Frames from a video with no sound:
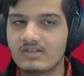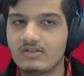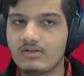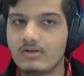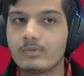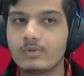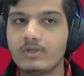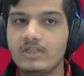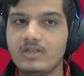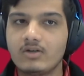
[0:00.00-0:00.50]

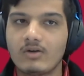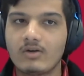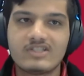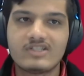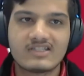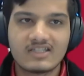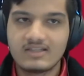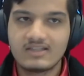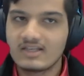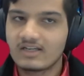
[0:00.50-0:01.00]
we
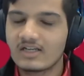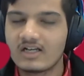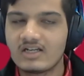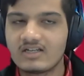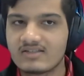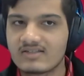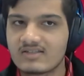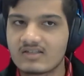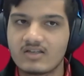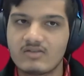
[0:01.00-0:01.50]
obviously the car
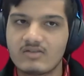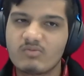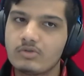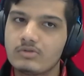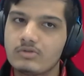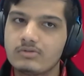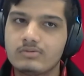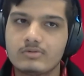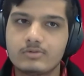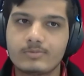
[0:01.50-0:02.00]
design
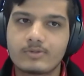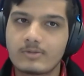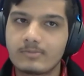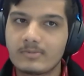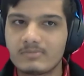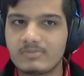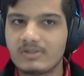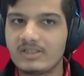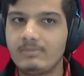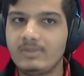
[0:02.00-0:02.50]
will
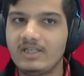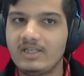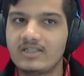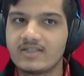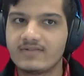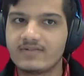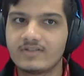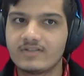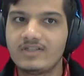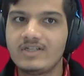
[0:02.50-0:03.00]
probably be
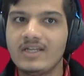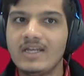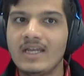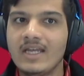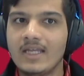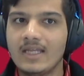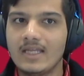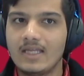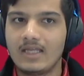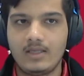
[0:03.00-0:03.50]
different,
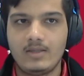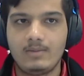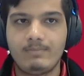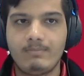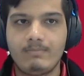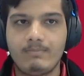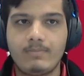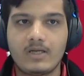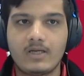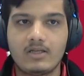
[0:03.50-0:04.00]

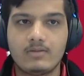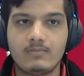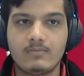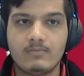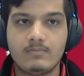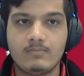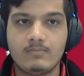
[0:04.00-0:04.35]
but